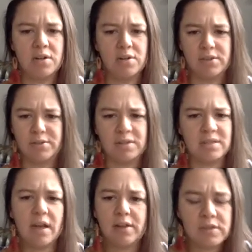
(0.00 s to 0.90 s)
or stores
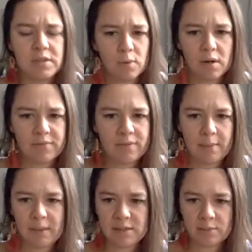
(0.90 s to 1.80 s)
not using more
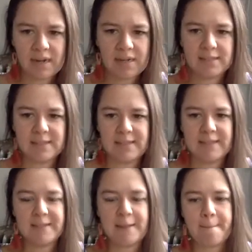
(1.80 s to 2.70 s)
environmental practices.